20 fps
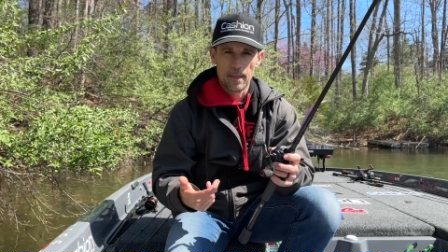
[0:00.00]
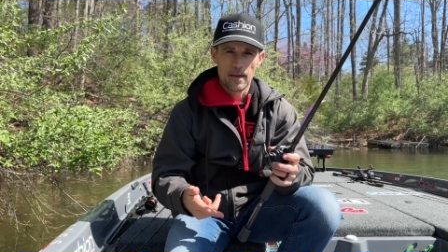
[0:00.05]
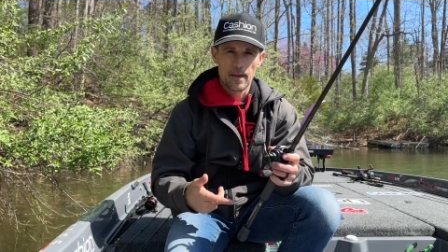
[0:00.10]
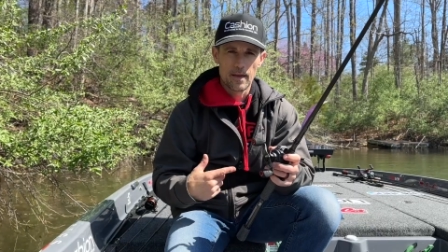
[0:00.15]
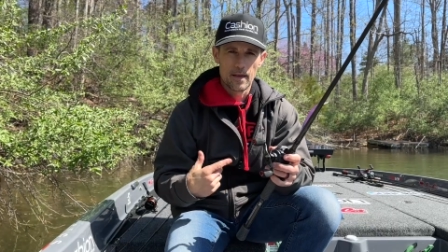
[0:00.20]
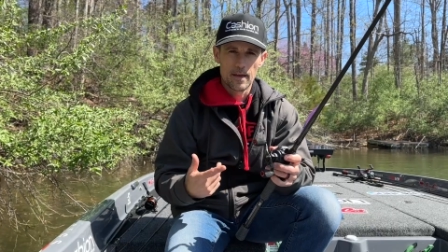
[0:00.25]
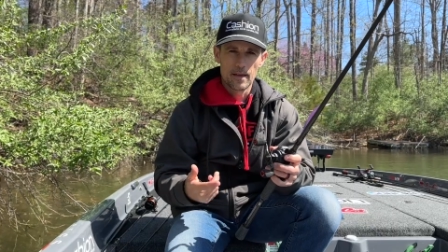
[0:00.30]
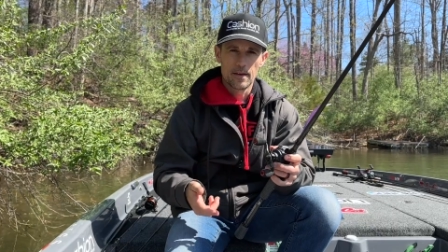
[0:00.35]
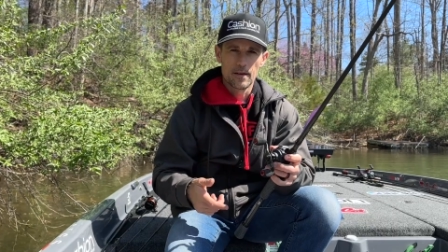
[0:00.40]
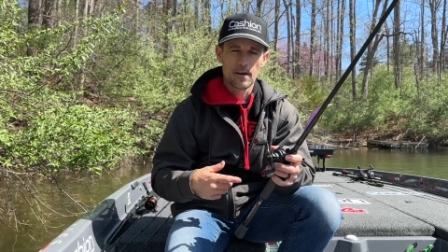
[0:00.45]

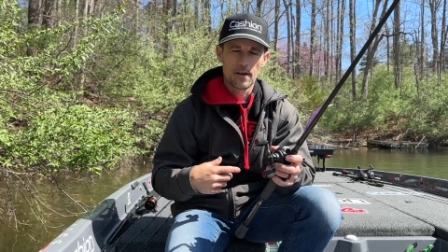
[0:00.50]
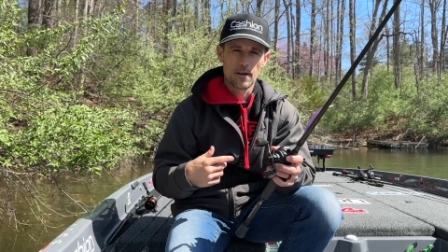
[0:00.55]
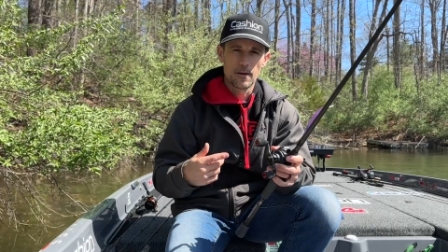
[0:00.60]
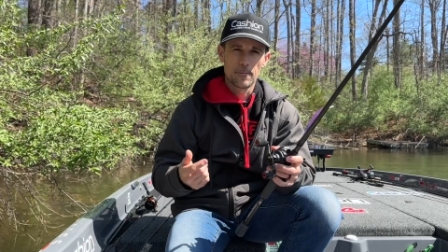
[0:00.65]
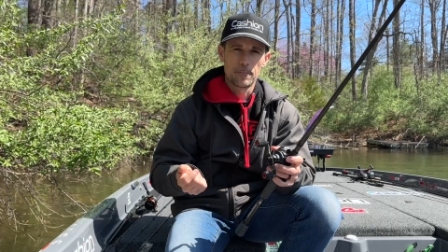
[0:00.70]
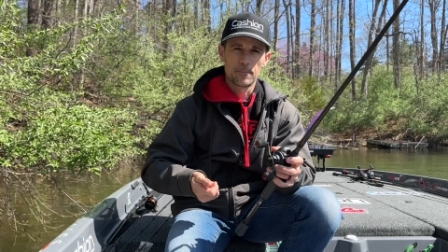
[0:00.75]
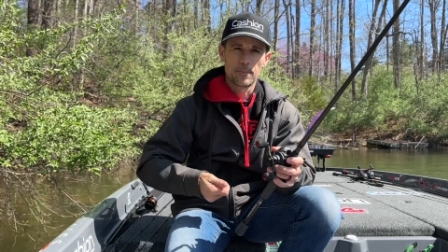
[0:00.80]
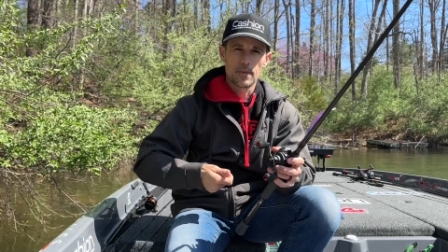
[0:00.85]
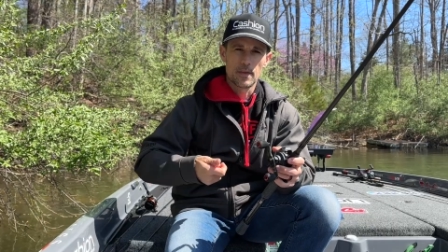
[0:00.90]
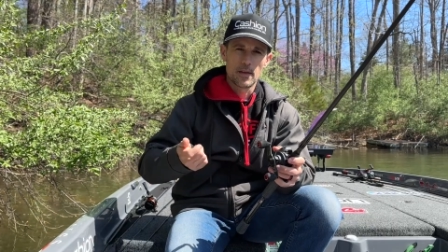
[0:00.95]
and
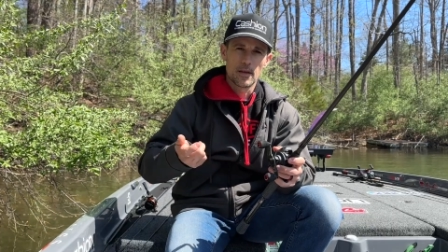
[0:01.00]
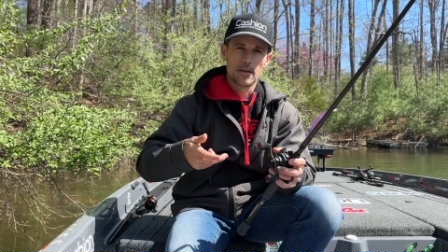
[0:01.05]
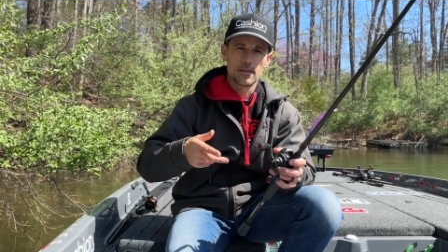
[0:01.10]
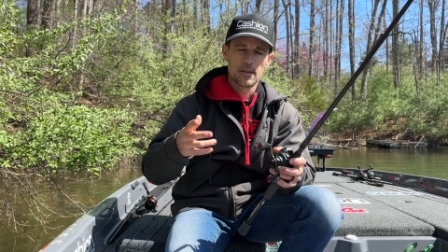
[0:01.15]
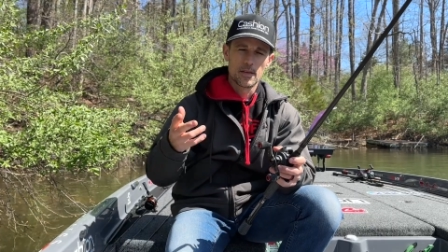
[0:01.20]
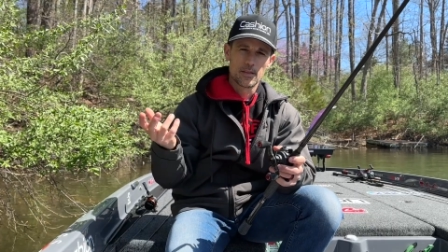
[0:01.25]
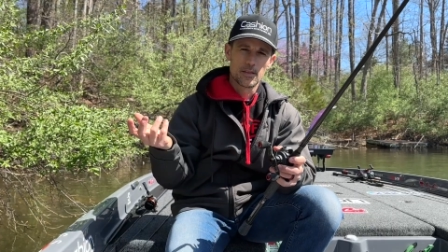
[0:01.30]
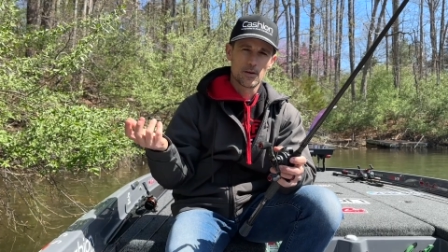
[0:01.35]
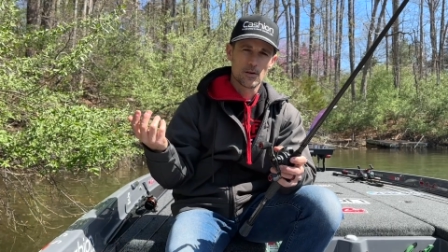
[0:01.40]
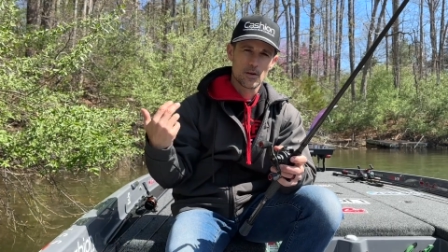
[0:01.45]

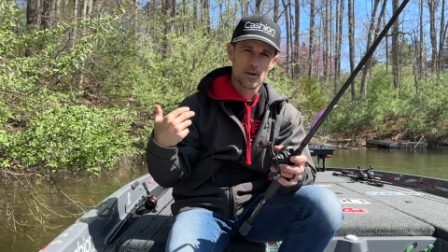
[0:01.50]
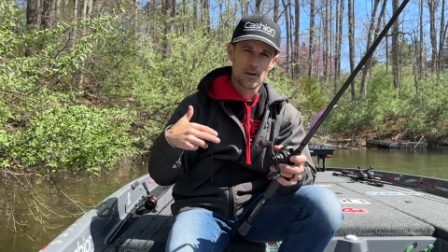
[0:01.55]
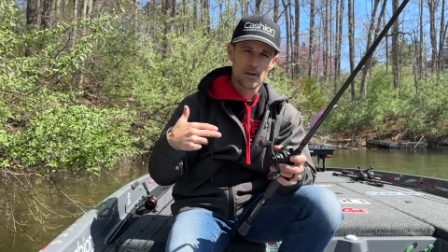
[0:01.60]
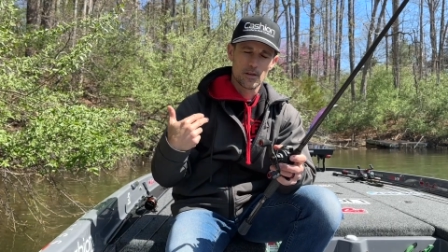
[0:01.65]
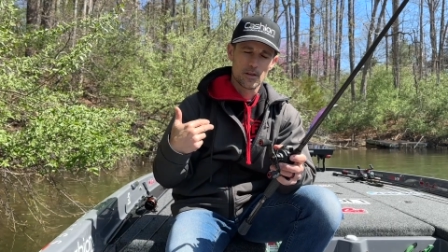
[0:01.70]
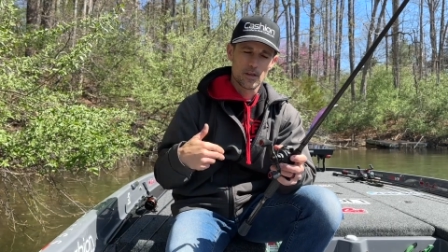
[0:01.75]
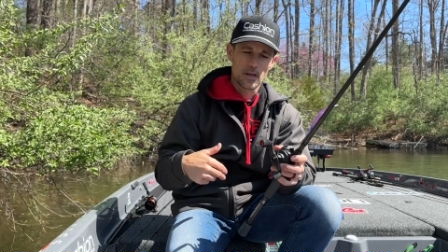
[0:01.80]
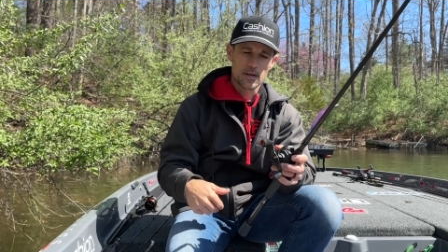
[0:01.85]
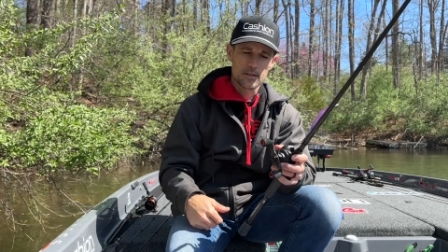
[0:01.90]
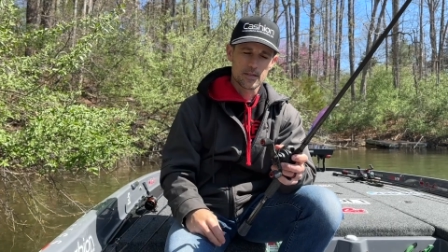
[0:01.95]
then they're gonna,
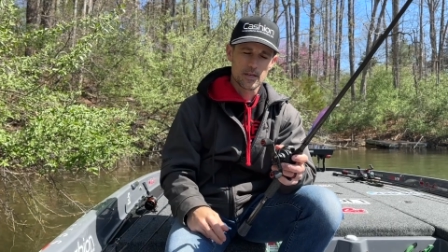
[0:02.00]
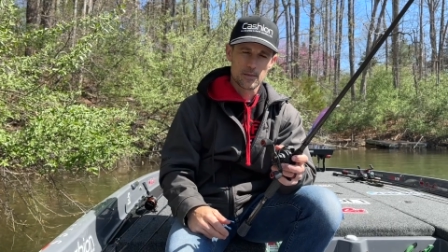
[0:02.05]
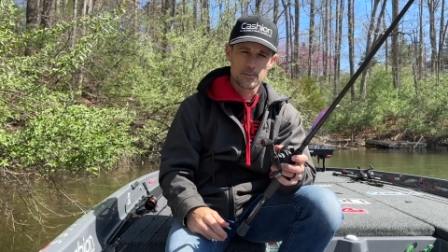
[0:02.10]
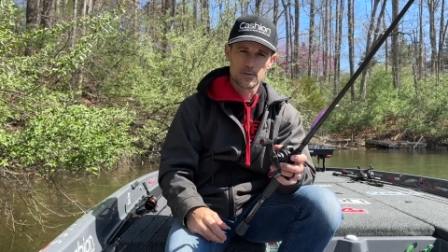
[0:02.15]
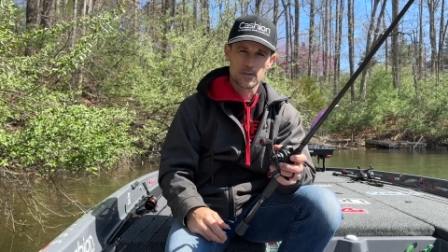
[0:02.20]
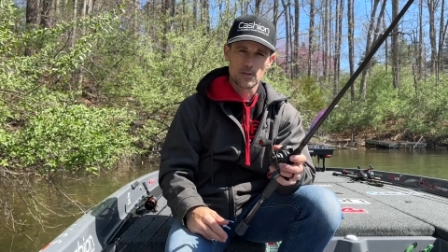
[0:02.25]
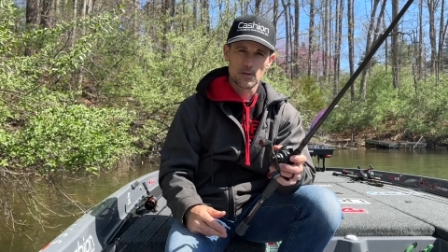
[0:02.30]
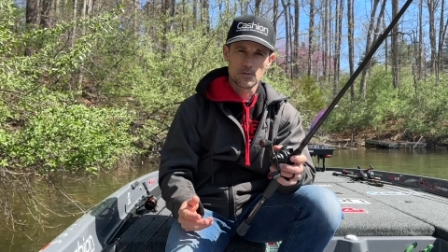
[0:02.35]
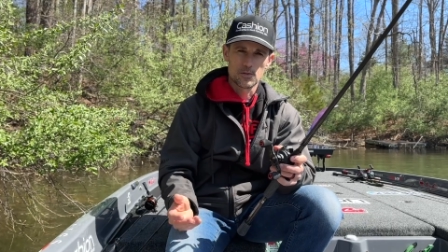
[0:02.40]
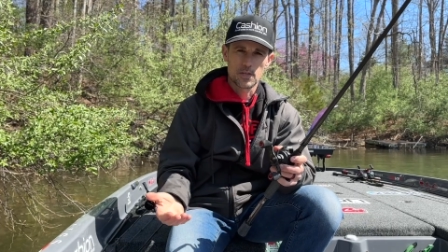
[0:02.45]
a lot of times
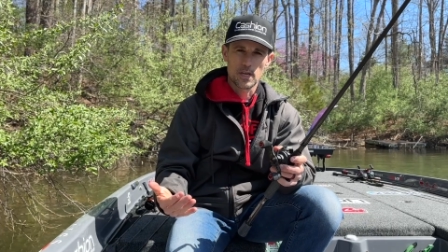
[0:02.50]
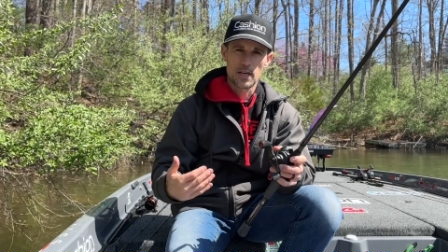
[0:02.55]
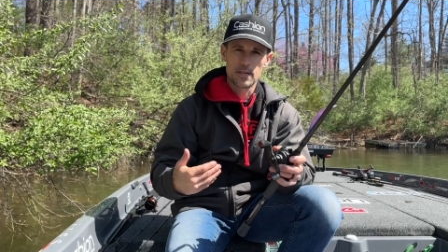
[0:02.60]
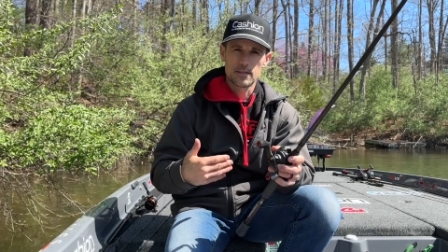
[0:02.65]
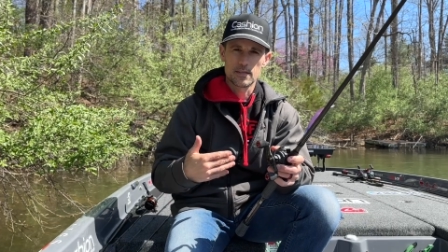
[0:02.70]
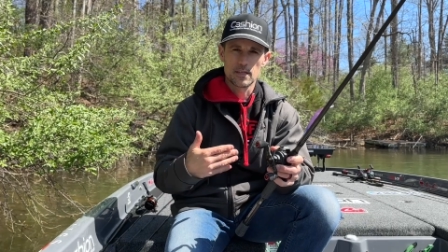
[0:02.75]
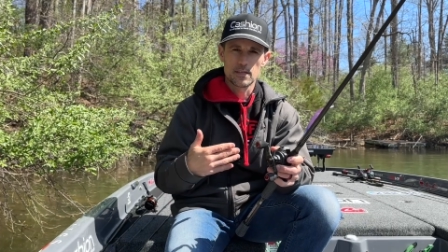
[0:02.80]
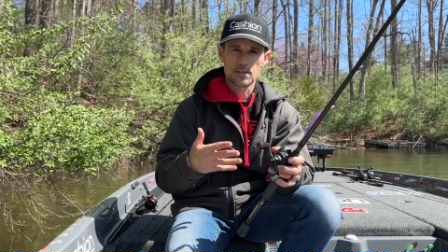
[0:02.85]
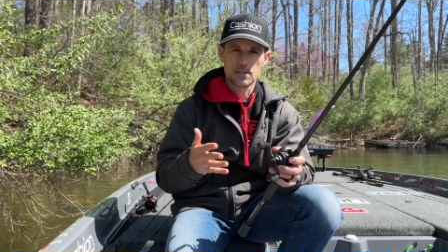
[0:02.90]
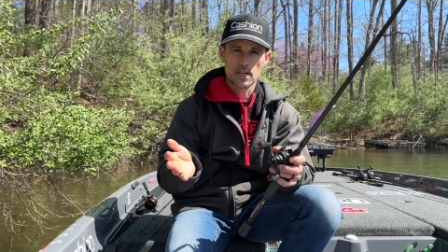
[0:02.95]
they'll chase it,